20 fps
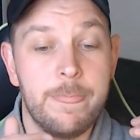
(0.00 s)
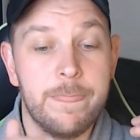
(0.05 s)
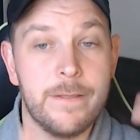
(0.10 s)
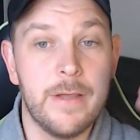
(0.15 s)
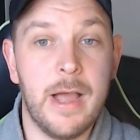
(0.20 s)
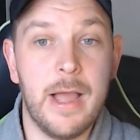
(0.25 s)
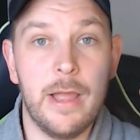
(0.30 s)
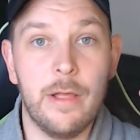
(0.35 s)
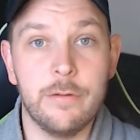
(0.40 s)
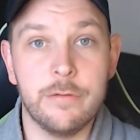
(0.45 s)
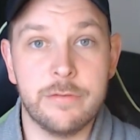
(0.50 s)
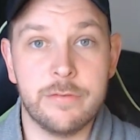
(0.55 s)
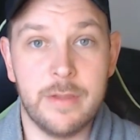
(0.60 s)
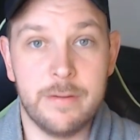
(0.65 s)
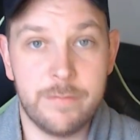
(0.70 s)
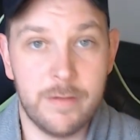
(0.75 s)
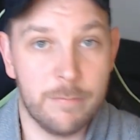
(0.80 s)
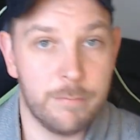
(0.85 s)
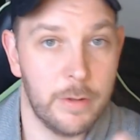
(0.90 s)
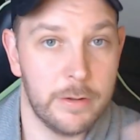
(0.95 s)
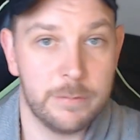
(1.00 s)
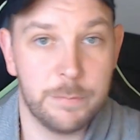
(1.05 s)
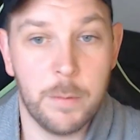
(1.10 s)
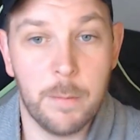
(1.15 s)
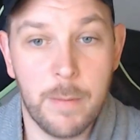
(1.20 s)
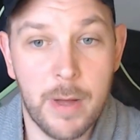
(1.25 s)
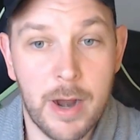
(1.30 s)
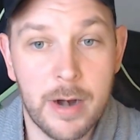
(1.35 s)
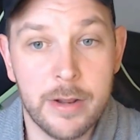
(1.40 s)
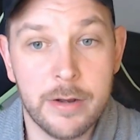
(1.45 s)
tiles, if you have multiple
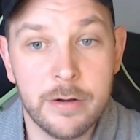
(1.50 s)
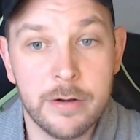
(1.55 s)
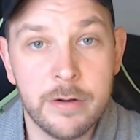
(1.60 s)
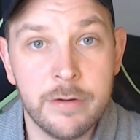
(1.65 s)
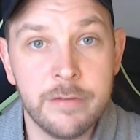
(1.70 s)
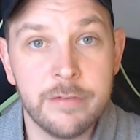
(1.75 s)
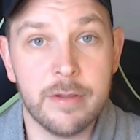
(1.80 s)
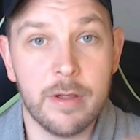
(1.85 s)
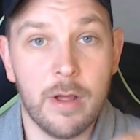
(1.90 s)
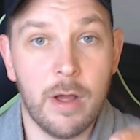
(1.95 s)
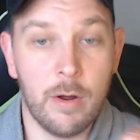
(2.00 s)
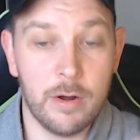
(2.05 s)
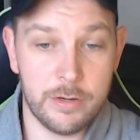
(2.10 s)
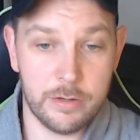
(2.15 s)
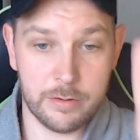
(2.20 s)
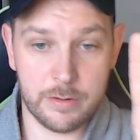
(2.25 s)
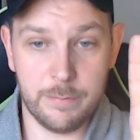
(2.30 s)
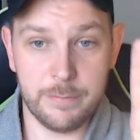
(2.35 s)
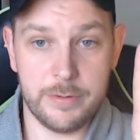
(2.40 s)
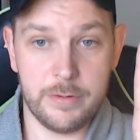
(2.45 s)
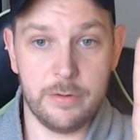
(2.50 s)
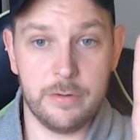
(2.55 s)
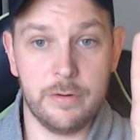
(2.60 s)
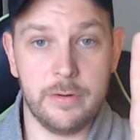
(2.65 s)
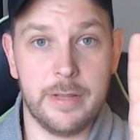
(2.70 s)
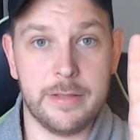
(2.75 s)
monitors on your computer,